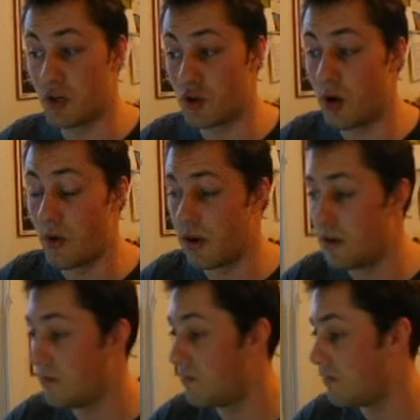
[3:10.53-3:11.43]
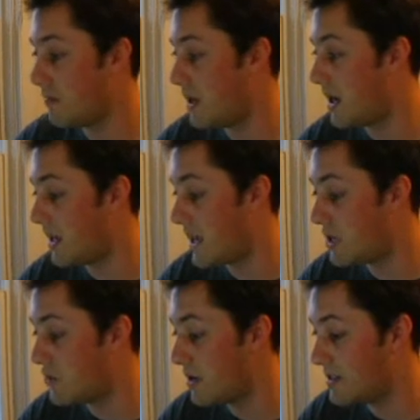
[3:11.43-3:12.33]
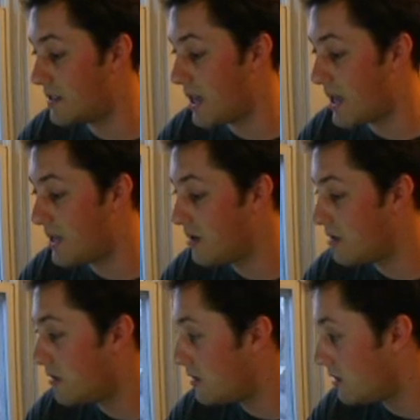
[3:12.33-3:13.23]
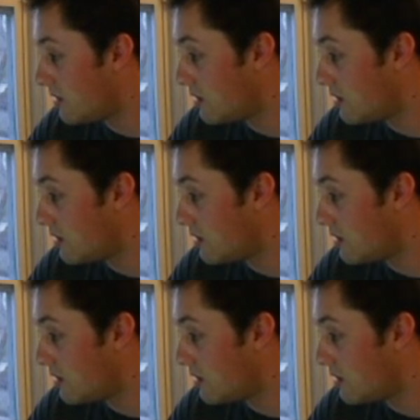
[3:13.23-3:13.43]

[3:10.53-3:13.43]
intro and catchphrase at the end.